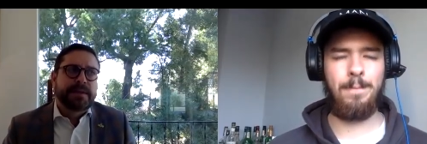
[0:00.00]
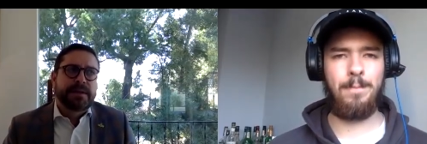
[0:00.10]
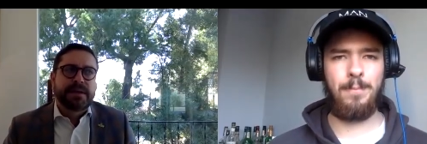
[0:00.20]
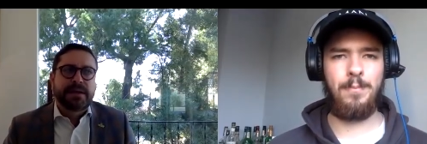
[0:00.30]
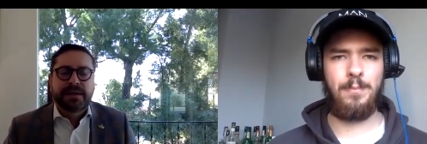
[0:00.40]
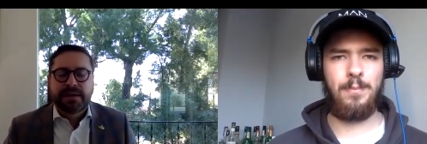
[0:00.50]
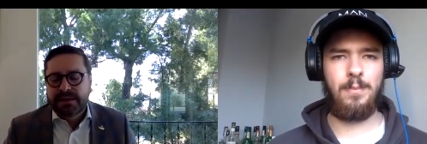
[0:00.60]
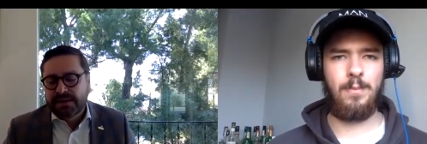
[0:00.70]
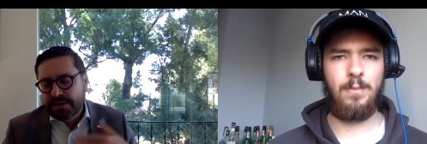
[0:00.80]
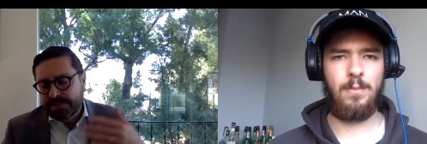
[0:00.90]
Speaker 1: Uh,
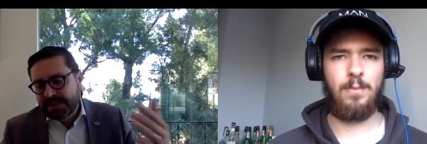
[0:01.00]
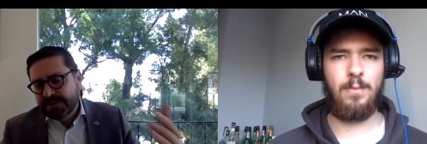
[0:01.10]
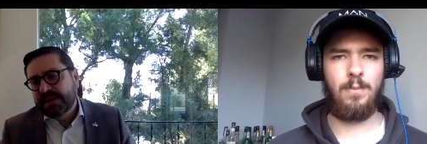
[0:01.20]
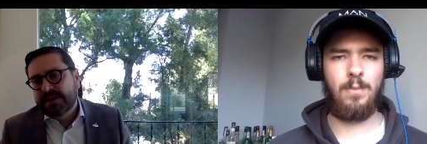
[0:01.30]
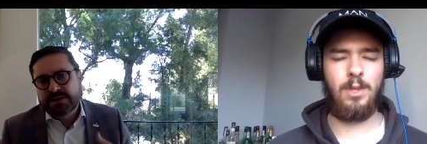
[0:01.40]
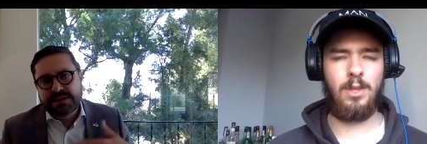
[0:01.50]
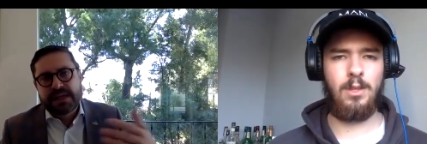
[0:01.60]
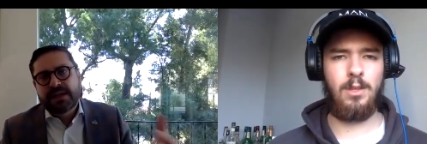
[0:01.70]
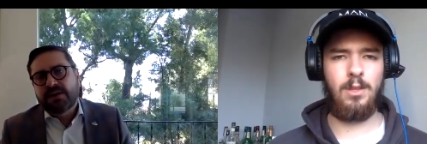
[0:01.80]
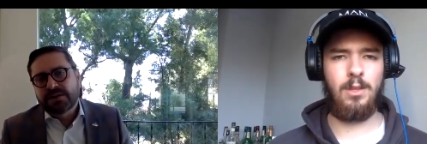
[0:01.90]
you know, helping vehicles
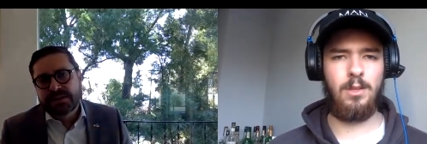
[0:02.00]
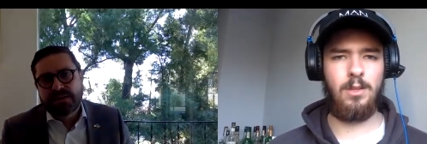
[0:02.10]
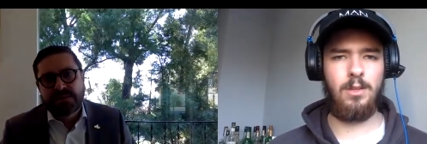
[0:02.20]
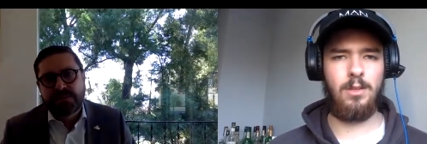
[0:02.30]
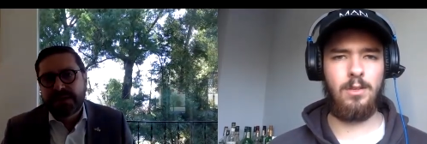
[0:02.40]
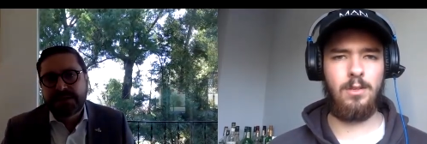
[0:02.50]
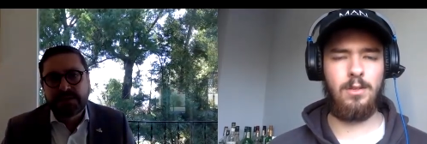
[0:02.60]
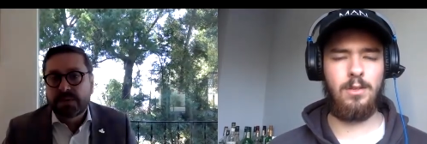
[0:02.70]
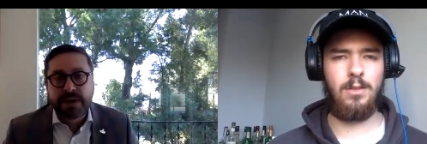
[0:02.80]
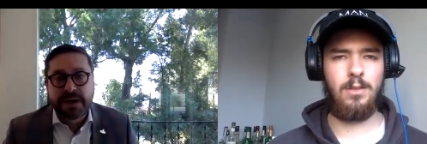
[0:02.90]
get also in
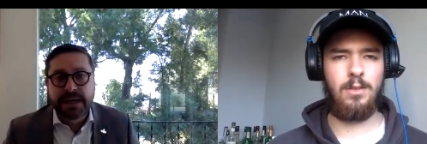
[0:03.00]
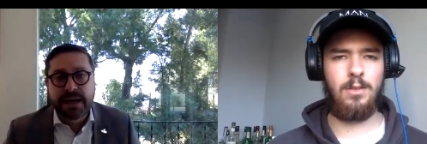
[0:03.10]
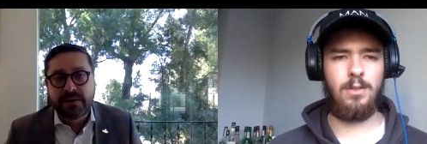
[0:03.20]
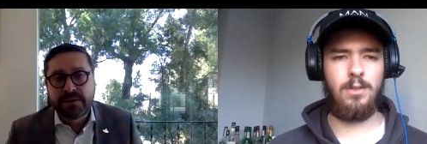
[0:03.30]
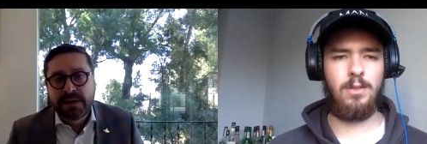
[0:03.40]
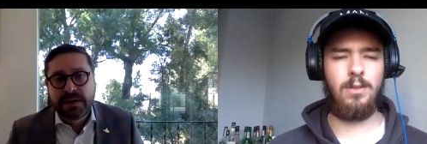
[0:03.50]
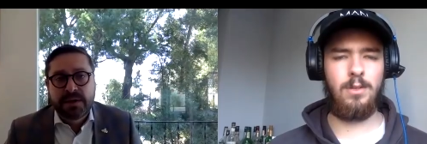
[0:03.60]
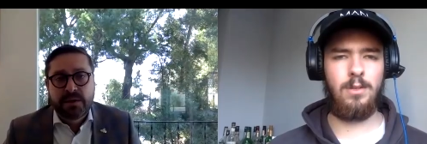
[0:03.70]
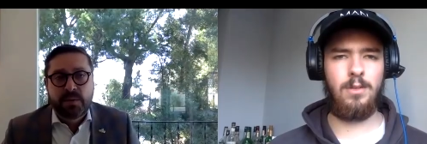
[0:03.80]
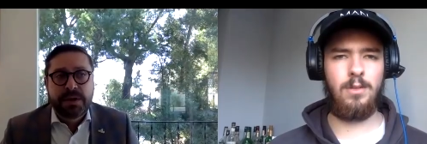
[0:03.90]
places where right now
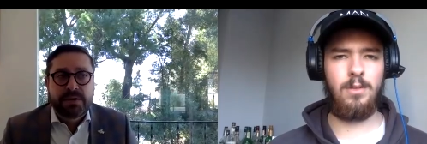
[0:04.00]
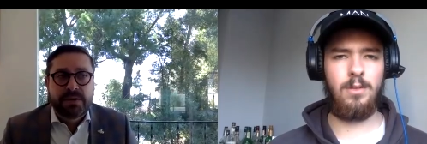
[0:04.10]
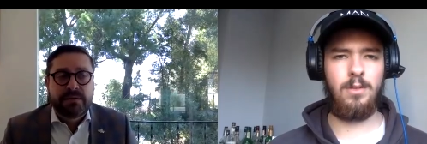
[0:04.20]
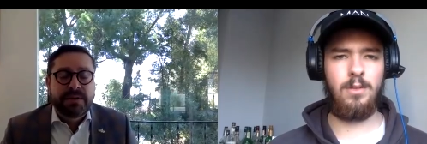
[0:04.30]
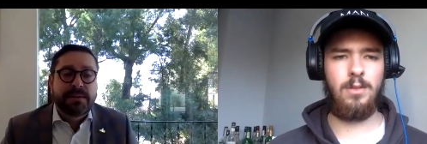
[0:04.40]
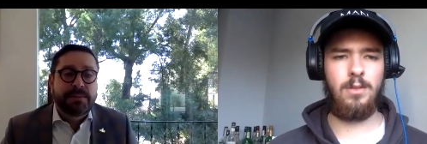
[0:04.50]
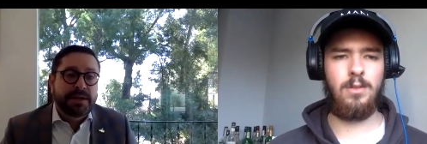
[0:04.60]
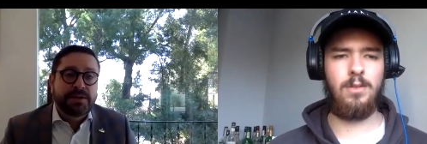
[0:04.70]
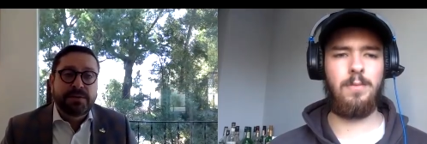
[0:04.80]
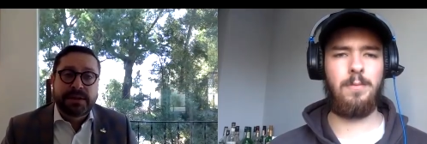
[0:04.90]
we don't know of
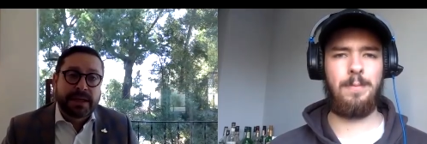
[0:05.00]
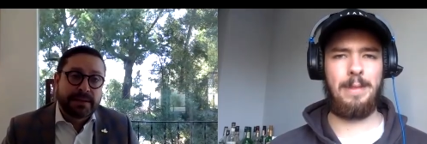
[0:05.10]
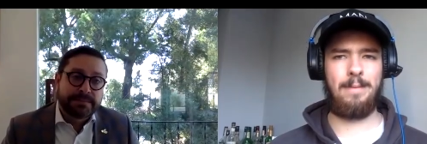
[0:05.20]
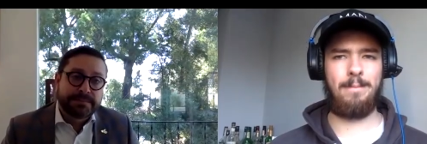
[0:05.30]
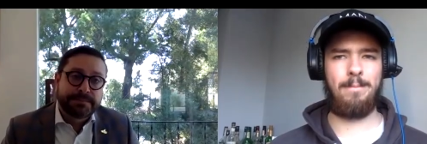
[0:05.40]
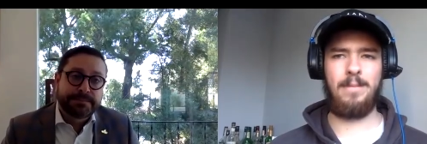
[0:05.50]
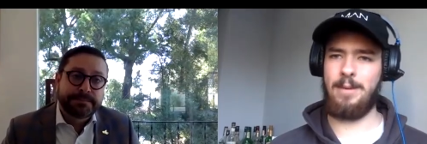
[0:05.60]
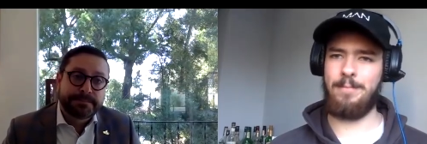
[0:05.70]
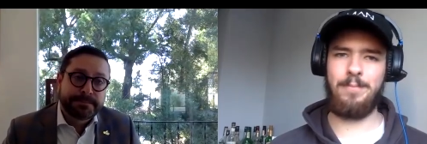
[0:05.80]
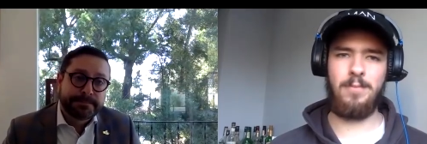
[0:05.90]
anybody doing that.
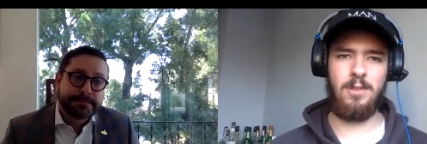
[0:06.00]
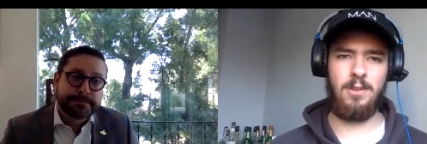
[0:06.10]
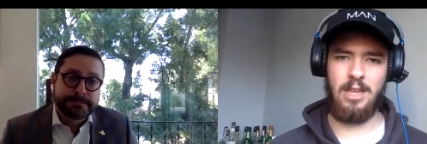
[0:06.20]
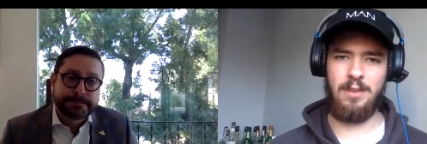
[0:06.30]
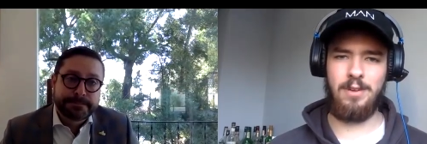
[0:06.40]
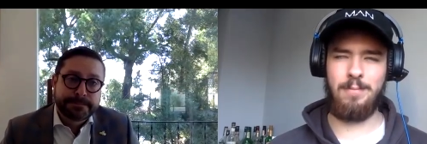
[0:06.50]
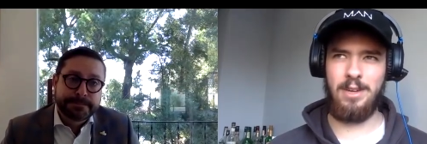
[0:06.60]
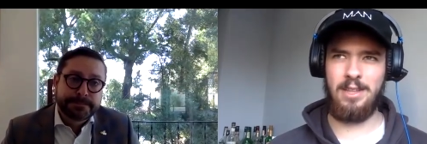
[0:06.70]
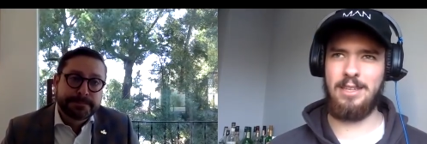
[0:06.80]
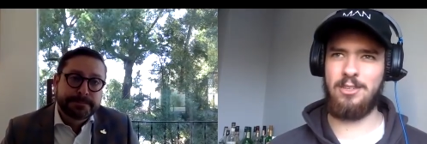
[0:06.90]
Speaker 2: Yeah, no, definitely.
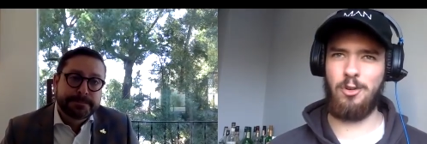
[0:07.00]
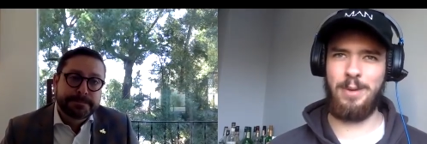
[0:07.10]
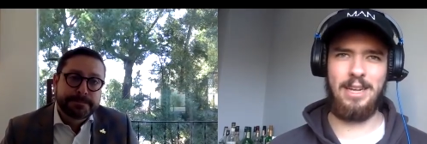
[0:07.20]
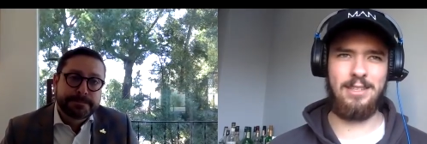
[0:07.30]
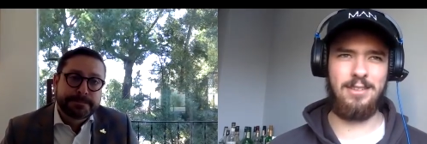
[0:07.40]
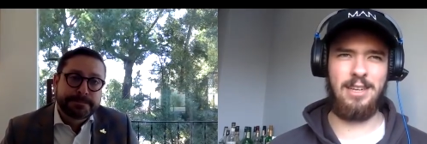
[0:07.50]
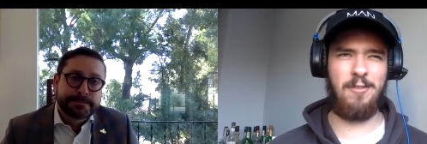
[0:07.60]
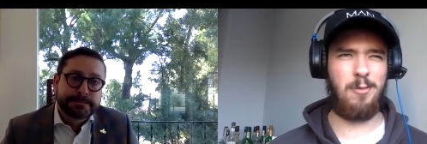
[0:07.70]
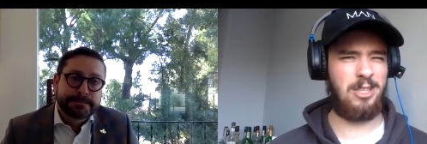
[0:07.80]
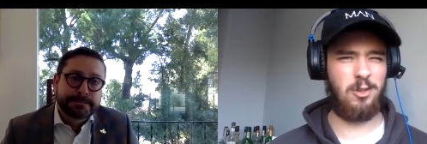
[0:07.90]
I think that's going to be an answer that
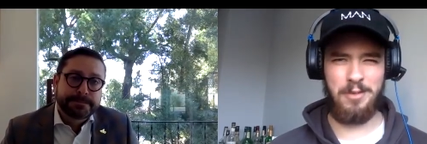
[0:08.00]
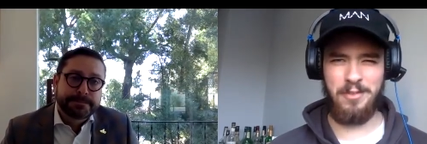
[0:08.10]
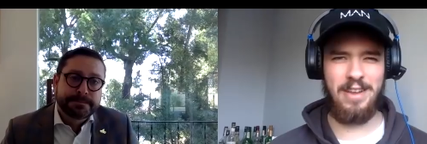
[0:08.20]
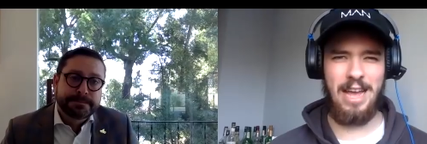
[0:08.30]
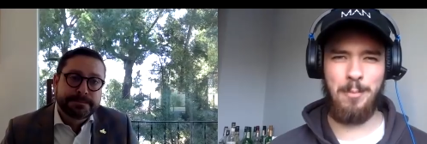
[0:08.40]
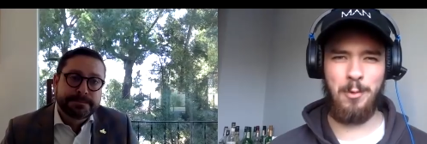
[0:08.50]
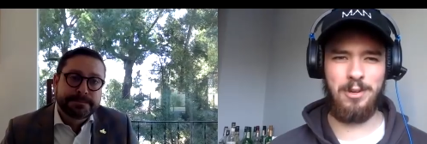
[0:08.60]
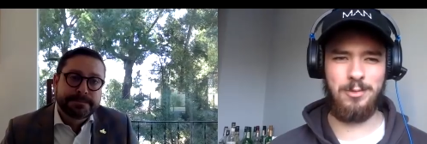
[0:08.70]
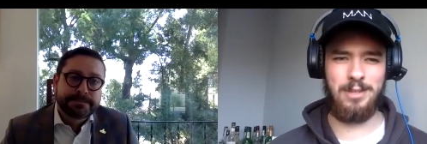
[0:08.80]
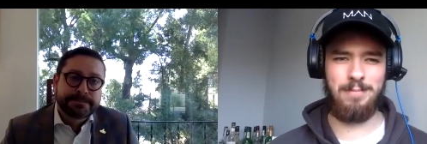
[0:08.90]
everybody's going to be very happy
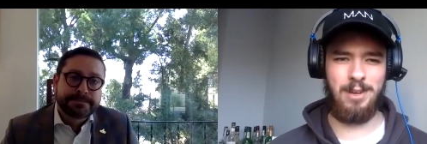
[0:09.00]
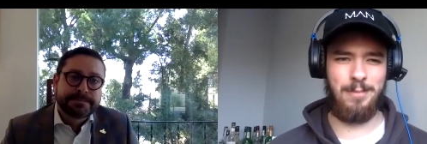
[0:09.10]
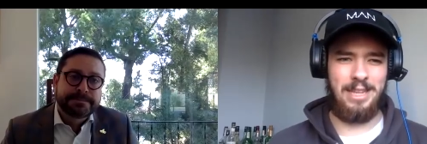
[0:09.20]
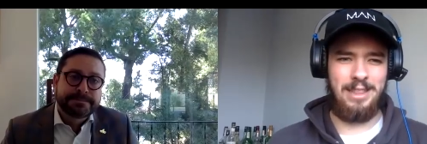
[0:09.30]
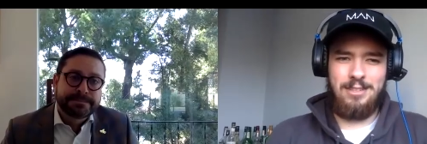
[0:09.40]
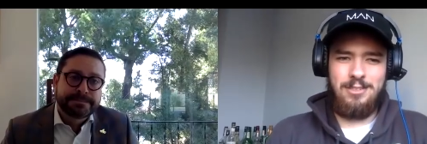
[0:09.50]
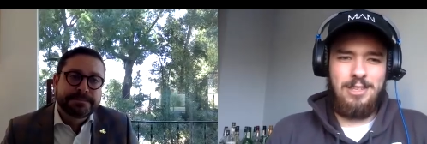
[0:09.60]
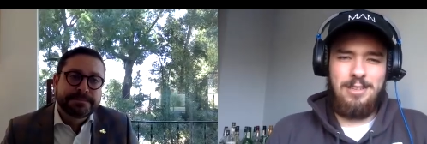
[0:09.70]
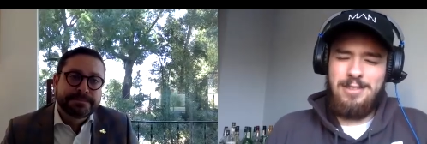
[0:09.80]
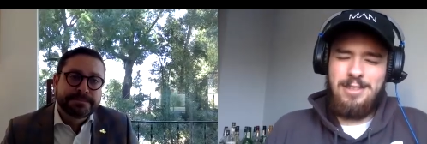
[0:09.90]
with as well. I mean, that
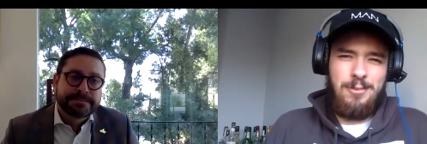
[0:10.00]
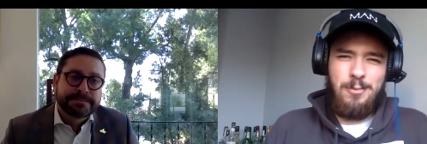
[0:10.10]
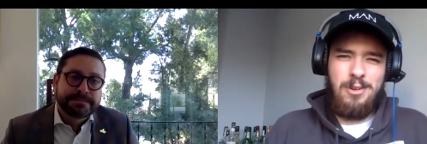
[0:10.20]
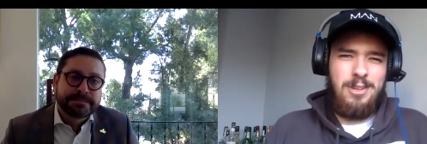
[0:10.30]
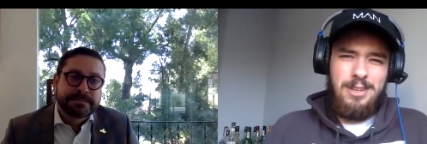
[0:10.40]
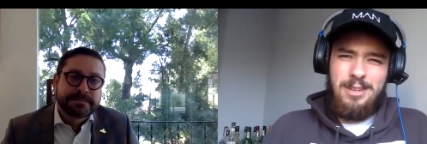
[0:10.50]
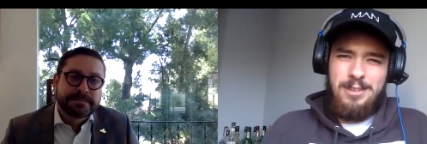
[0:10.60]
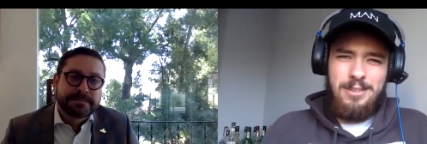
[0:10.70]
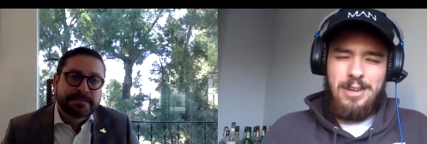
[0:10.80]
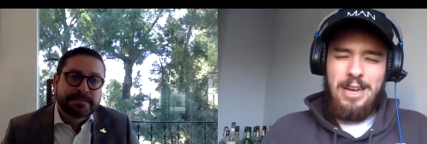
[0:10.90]
just uh, what
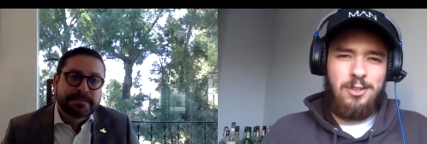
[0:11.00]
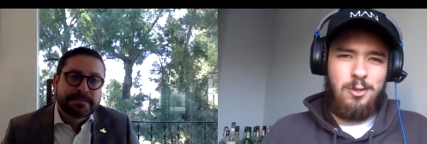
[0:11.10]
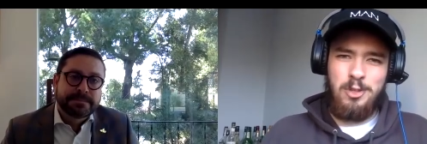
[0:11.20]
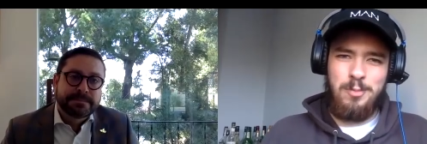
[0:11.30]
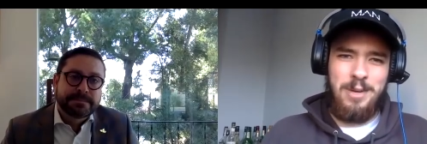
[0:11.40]
you can't do much